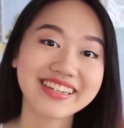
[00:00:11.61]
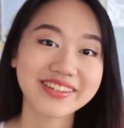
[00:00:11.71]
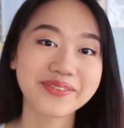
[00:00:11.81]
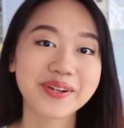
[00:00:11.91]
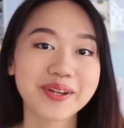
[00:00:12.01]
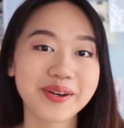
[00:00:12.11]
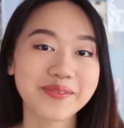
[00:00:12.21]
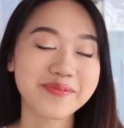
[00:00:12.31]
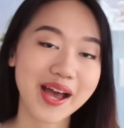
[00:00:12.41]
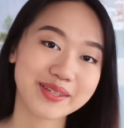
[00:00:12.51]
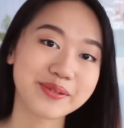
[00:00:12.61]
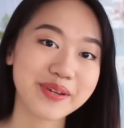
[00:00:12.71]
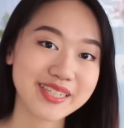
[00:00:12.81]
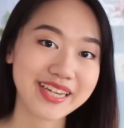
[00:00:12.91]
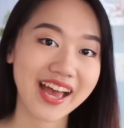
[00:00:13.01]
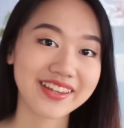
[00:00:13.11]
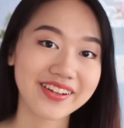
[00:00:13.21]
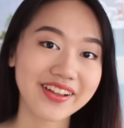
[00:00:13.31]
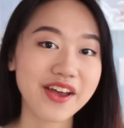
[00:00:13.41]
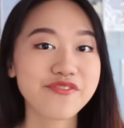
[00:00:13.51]
and welcome back to my
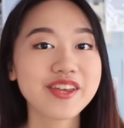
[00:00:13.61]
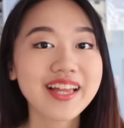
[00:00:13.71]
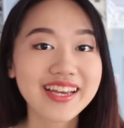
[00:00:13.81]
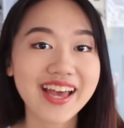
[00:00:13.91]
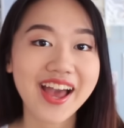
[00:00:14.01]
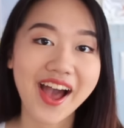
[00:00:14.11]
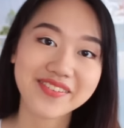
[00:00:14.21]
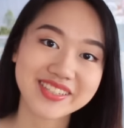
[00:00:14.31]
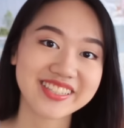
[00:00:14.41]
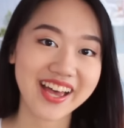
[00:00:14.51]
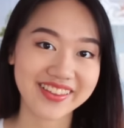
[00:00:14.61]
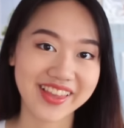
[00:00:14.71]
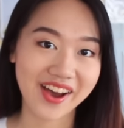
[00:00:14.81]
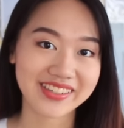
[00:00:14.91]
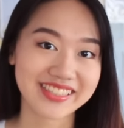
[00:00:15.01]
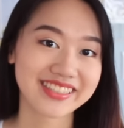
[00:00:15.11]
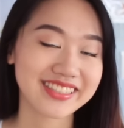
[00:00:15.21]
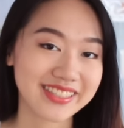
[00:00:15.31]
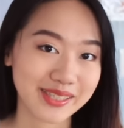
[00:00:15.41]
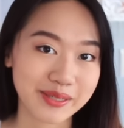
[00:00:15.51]
channel. I feel like I haven't sat down in
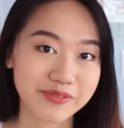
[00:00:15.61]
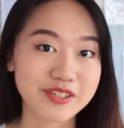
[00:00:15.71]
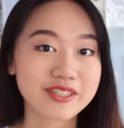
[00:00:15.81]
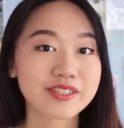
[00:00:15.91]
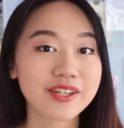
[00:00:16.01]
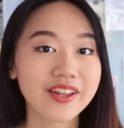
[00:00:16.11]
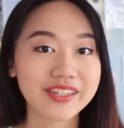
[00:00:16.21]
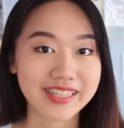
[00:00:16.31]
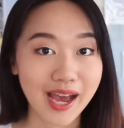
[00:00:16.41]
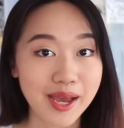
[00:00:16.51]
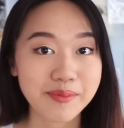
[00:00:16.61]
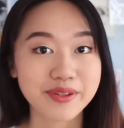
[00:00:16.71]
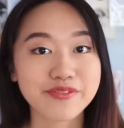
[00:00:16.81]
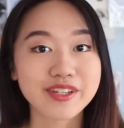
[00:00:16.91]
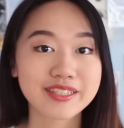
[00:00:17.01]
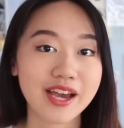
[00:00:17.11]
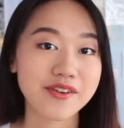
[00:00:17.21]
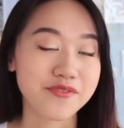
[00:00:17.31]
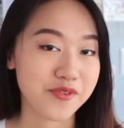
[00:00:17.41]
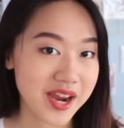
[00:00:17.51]
this setup for such a long time and it feels
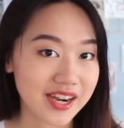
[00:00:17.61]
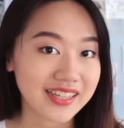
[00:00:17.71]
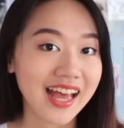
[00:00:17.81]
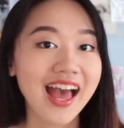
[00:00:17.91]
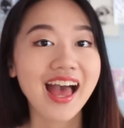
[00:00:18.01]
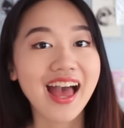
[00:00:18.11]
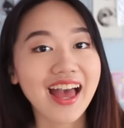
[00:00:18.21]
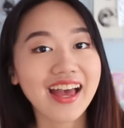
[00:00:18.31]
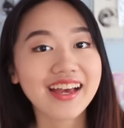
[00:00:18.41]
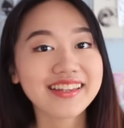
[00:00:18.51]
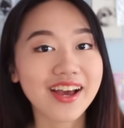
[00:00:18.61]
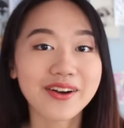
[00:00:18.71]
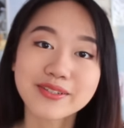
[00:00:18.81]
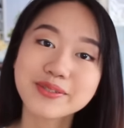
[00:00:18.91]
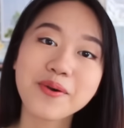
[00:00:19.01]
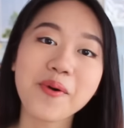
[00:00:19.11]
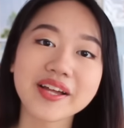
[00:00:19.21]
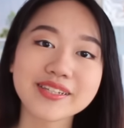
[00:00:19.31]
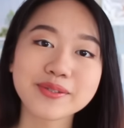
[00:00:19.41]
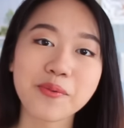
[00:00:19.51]
kind of weird. And I also
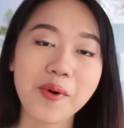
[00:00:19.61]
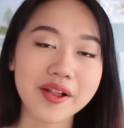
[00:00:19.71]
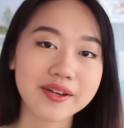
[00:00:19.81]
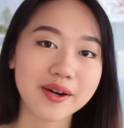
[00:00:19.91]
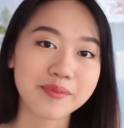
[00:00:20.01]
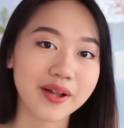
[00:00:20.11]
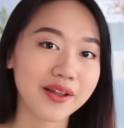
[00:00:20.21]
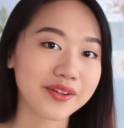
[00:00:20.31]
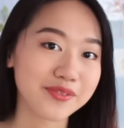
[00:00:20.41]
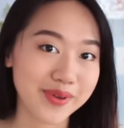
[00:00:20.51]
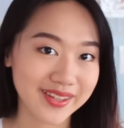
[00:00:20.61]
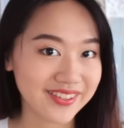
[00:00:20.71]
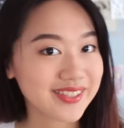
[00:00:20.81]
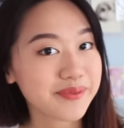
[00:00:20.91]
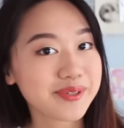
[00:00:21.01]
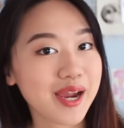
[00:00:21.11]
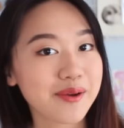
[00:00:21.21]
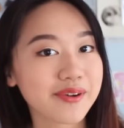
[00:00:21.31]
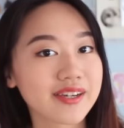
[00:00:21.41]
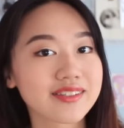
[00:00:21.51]
wanted to welcome a lot of my new
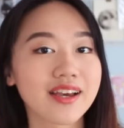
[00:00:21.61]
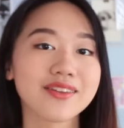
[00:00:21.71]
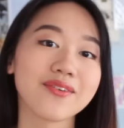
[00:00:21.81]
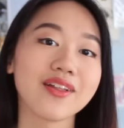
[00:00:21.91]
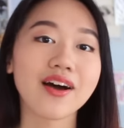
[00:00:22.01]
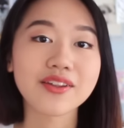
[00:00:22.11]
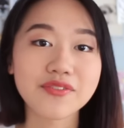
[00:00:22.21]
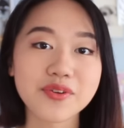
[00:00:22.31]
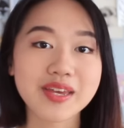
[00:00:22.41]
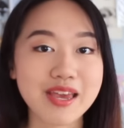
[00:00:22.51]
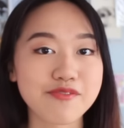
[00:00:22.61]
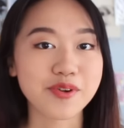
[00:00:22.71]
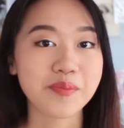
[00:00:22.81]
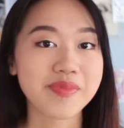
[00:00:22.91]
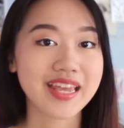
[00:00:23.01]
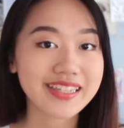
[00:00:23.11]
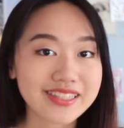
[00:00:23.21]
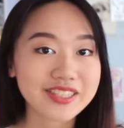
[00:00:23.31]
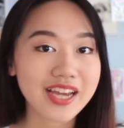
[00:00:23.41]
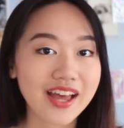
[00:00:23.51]
subscribers. I know a lot of you came from
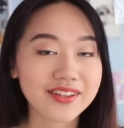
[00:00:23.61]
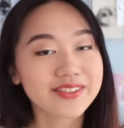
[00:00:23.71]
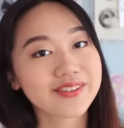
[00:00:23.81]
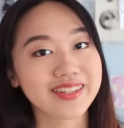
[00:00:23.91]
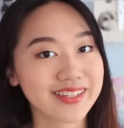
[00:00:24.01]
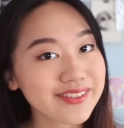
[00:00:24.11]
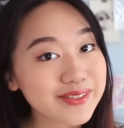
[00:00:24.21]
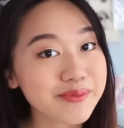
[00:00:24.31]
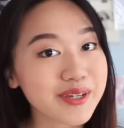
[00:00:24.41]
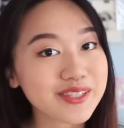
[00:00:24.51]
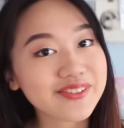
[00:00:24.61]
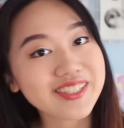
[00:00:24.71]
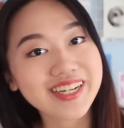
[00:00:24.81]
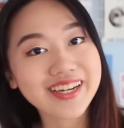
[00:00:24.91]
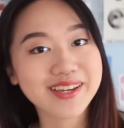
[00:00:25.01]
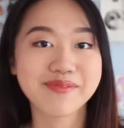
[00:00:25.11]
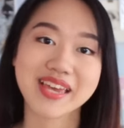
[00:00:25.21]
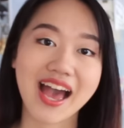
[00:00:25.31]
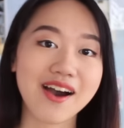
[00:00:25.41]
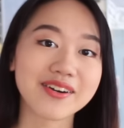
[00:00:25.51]
Nate's channel, so thank you so much for checking
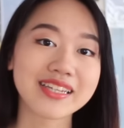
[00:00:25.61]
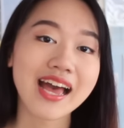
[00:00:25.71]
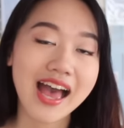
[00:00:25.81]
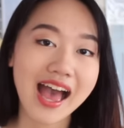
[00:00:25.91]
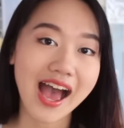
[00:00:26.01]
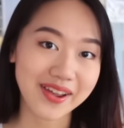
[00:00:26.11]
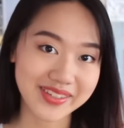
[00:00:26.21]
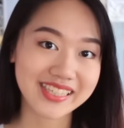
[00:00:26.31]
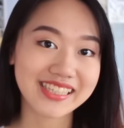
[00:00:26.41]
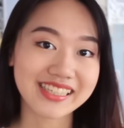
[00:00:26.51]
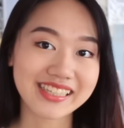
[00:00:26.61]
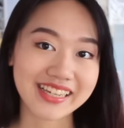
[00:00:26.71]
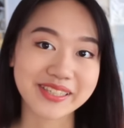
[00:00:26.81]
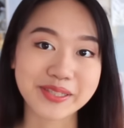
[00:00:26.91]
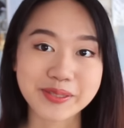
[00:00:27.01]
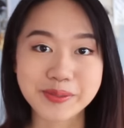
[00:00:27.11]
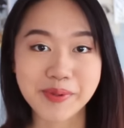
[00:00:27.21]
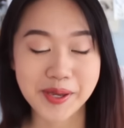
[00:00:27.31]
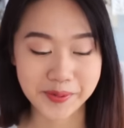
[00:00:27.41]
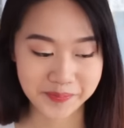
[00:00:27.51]
me out. I'm Nadine and this is
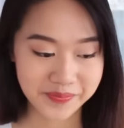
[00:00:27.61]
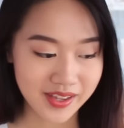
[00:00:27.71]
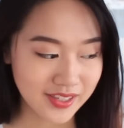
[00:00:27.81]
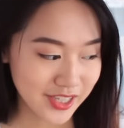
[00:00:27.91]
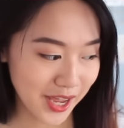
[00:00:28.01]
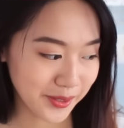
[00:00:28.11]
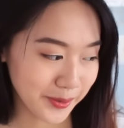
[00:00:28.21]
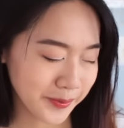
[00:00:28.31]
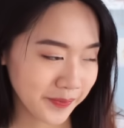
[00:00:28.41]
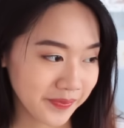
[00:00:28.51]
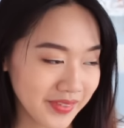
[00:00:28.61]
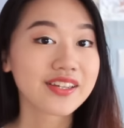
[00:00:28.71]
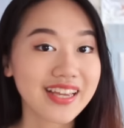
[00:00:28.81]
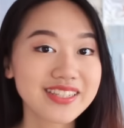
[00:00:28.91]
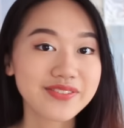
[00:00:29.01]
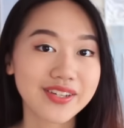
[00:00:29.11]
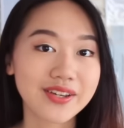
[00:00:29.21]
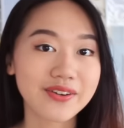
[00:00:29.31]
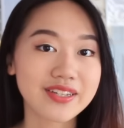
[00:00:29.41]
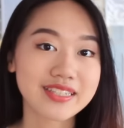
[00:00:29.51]
my channel. Today's
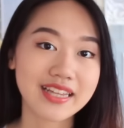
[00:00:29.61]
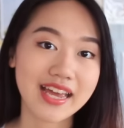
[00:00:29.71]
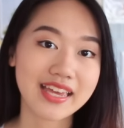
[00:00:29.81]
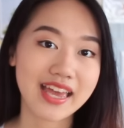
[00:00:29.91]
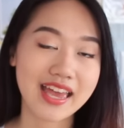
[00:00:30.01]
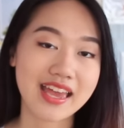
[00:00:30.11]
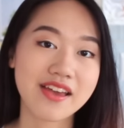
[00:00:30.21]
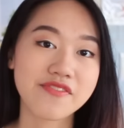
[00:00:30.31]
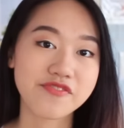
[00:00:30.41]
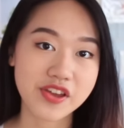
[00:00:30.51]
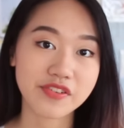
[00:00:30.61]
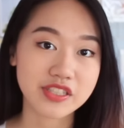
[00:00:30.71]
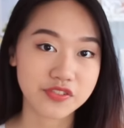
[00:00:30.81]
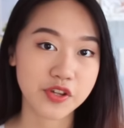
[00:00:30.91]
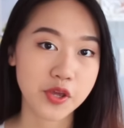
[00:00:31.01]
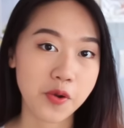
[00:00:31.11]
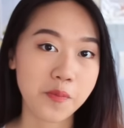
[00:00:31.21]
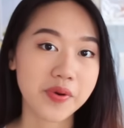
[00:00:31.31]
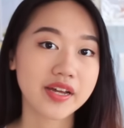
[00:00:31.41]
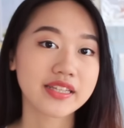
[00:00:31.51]
video is like a favorites video,
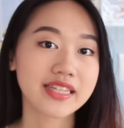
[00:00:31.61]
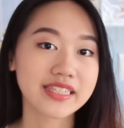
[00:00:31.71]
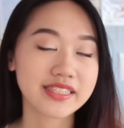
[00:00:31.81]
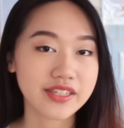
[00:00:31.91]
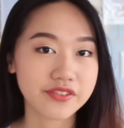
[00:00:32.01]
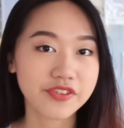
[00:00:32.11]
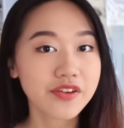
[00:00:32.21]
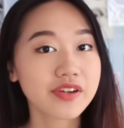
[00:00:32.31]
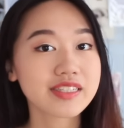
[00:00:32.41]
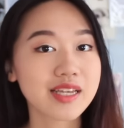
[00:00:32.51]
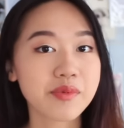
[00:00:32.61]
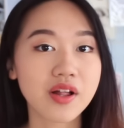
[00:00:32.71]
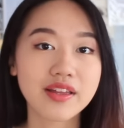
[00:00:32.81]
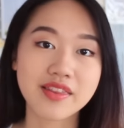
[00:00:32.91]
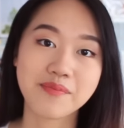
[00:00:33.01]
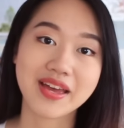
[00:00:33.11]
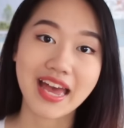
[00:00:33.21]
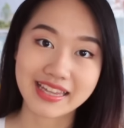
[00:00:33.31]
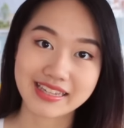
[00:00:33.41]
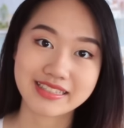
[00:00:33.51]
but instead of favorites, I'm calling them my
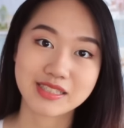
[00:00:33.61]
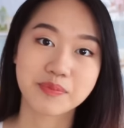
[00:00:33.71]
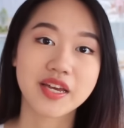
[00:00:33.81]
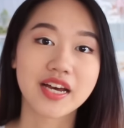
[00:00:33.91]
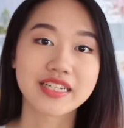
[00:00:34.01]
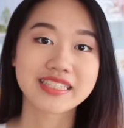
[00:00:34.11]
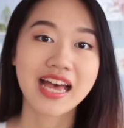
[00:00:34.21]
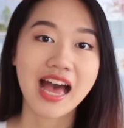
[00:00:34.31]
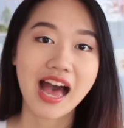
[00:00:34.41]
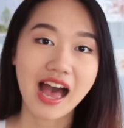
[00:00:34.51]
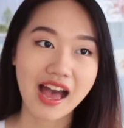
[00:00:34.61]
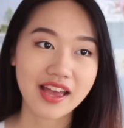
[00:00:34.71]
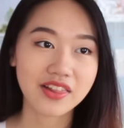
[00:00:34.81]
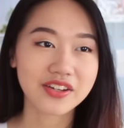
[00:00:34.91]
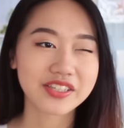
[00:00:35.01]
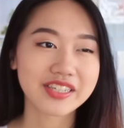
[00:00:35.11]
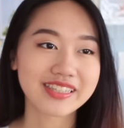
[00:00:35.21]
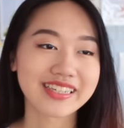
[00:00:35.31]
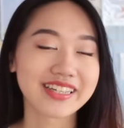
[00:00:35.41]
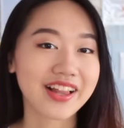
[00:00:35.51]
edits because I learned
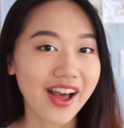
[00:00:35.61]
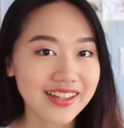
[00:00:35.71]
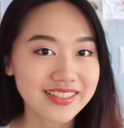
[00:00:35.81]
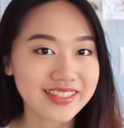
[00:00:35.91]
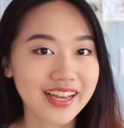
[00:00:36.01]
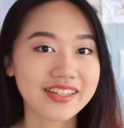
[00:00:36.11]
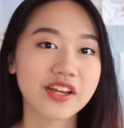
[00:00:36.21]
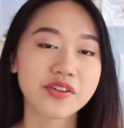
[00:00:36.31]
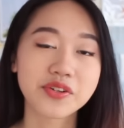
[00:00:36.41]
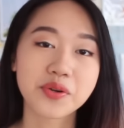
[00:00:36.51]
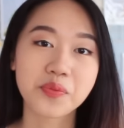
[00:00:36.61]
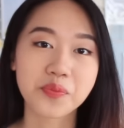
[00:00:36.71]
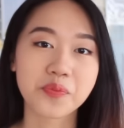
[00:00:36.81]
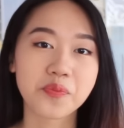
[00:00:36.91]
it in class that another